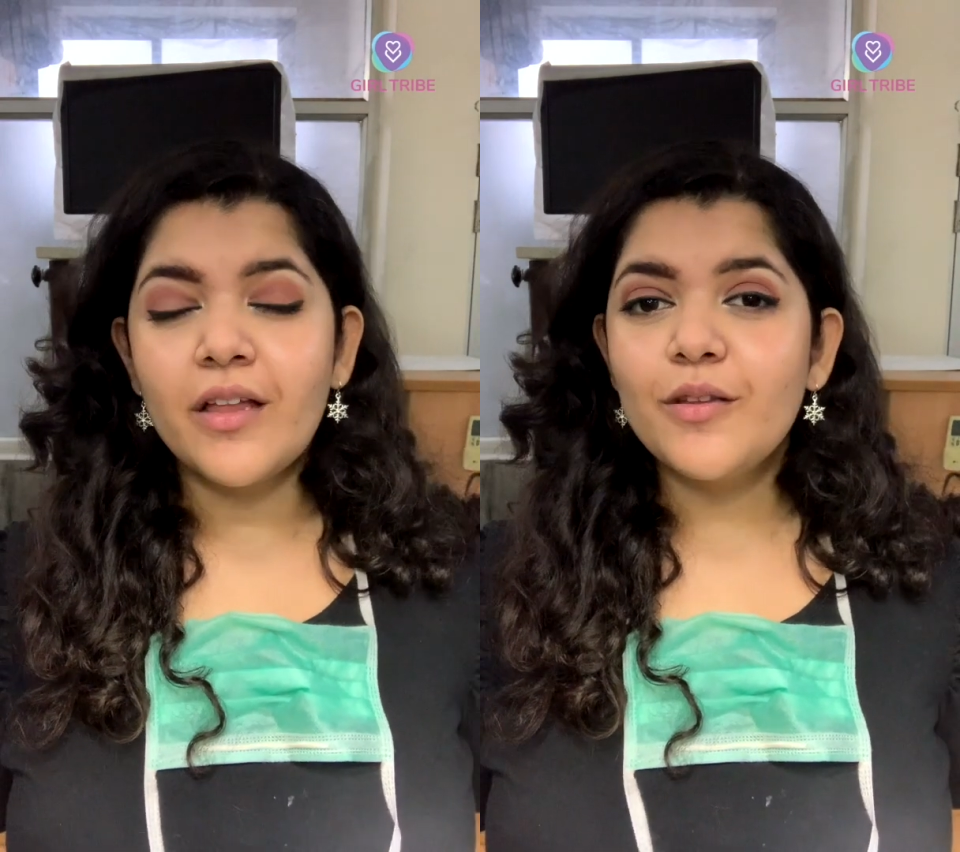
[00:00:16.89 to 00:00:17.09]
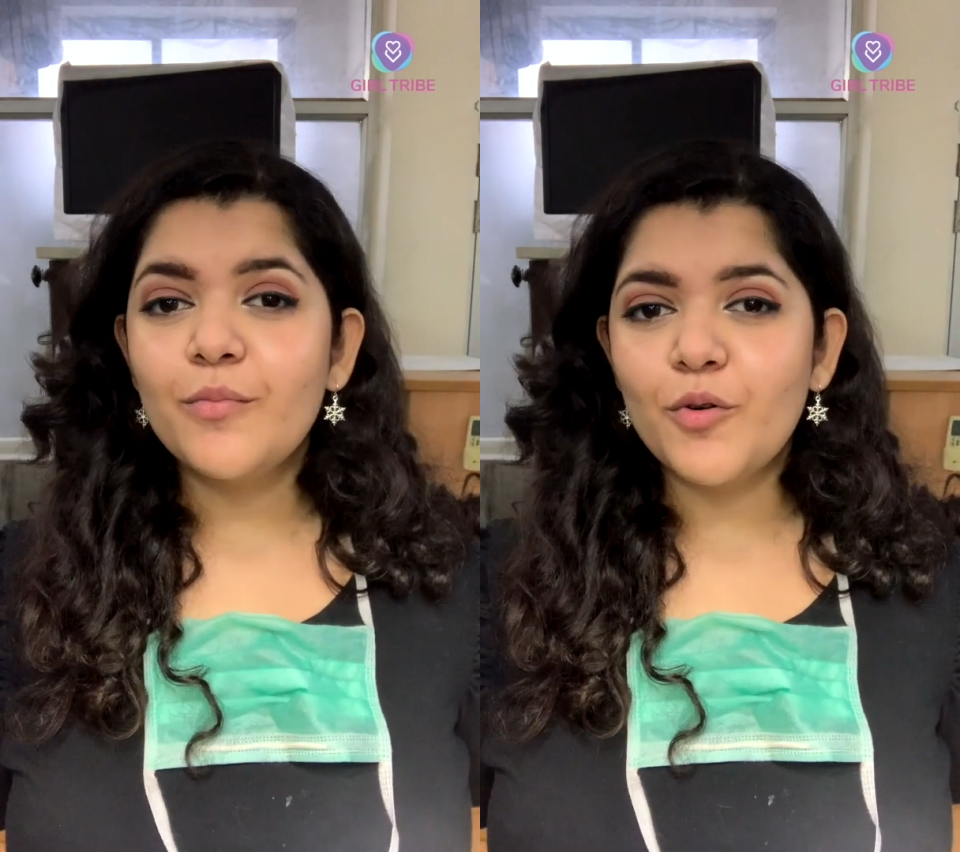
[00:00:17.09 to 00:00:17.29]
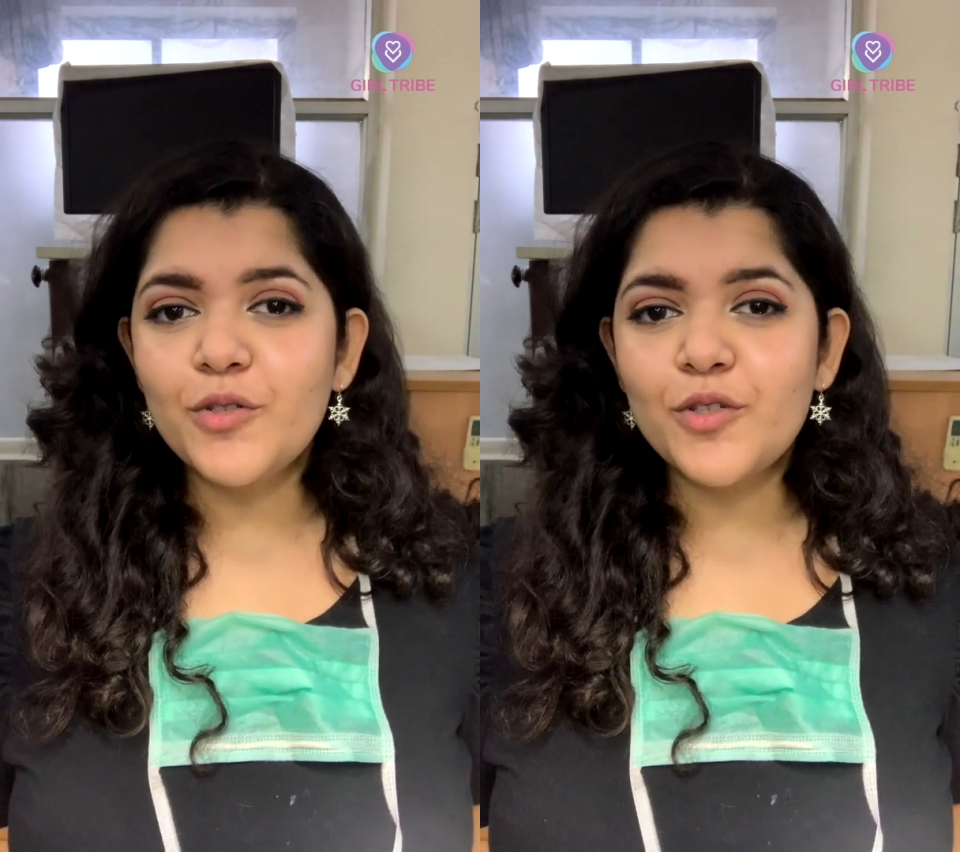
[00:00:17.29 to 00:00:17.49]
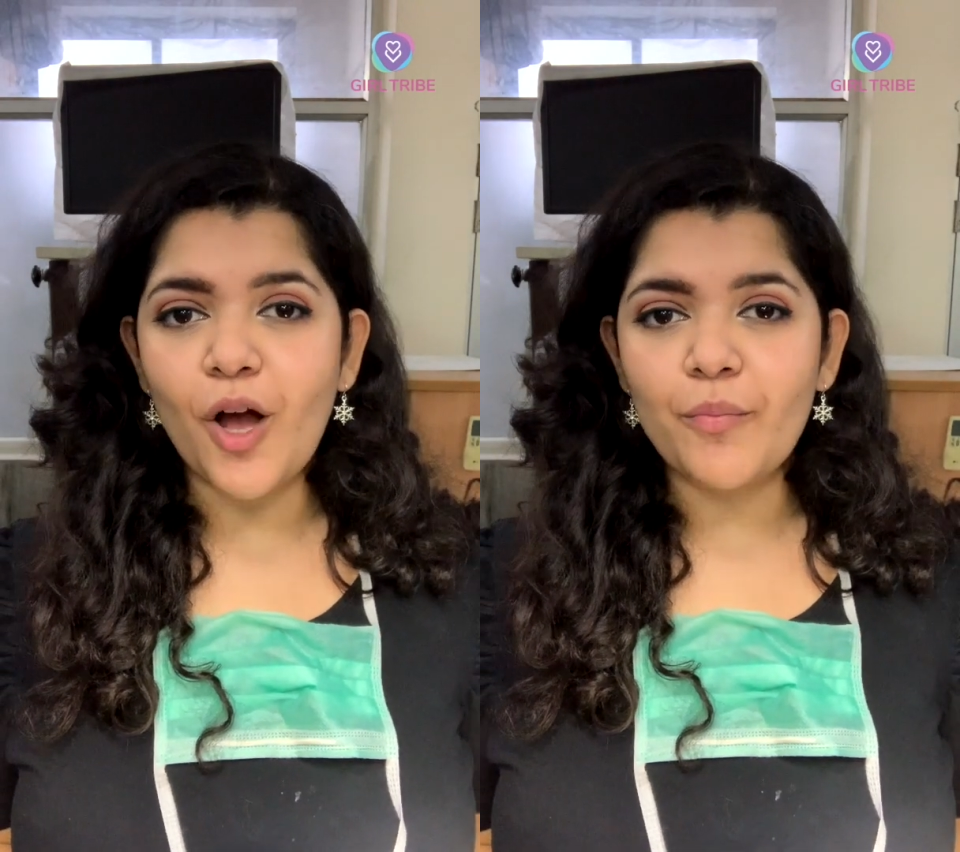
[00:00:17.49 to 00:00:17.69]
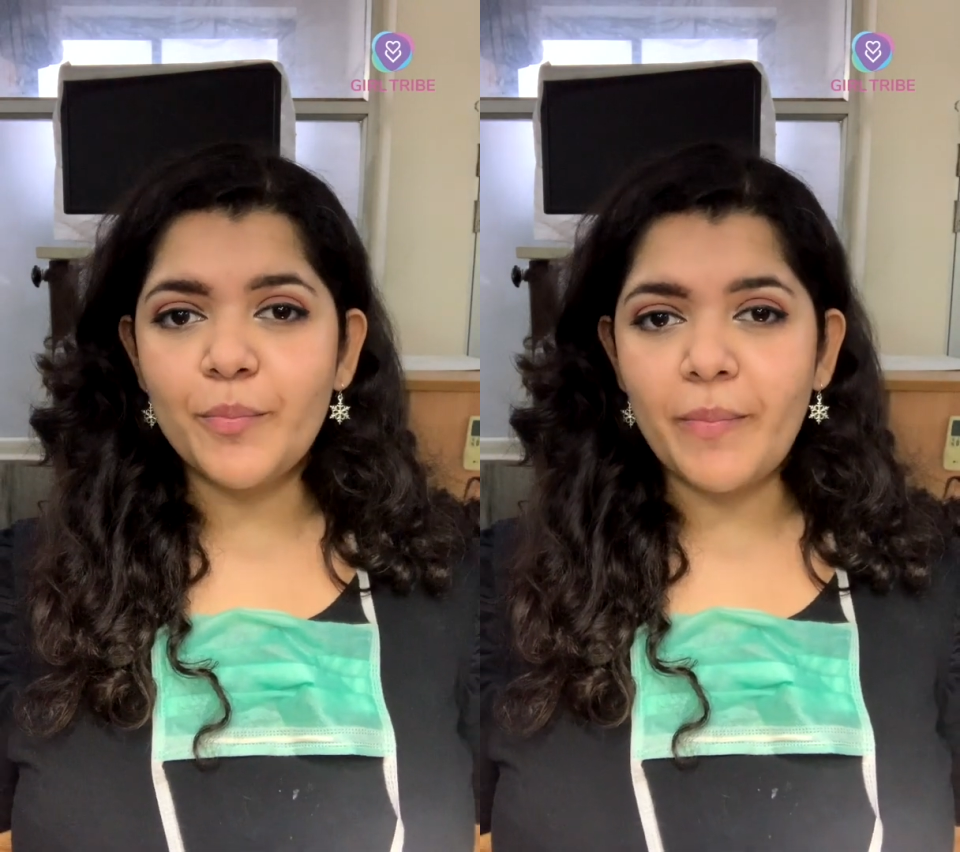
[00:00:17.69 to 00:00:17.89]
The most
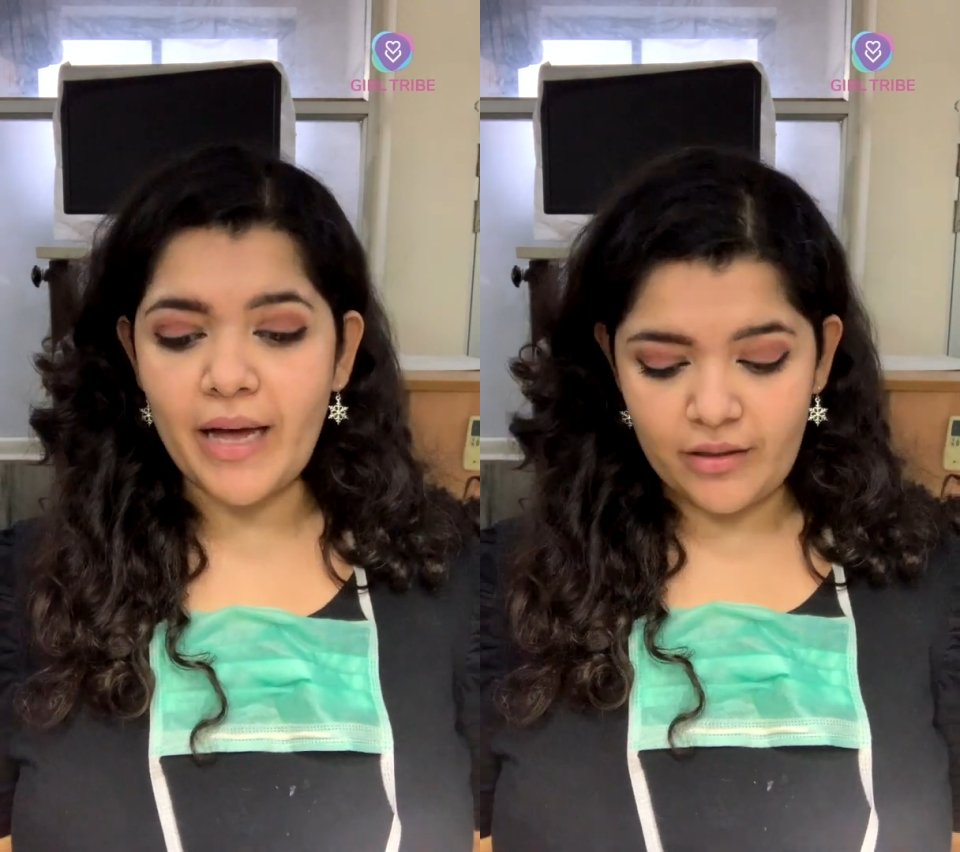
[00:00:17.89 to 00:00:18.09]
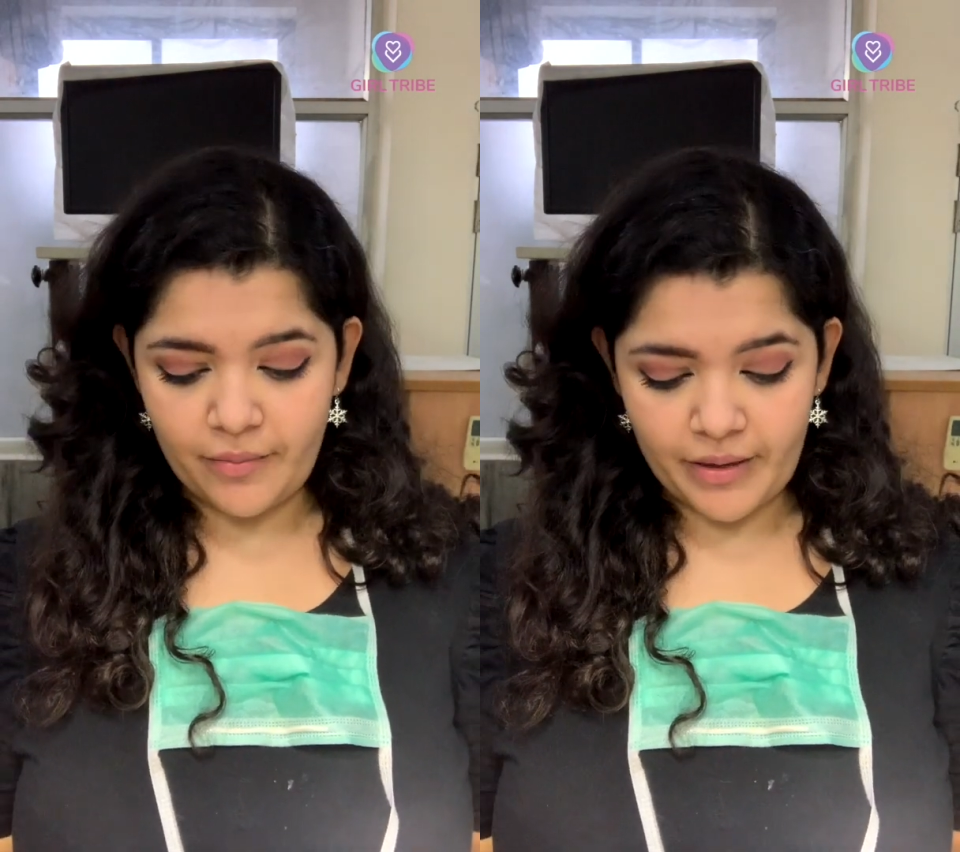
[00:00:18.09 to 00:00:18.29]
common barrier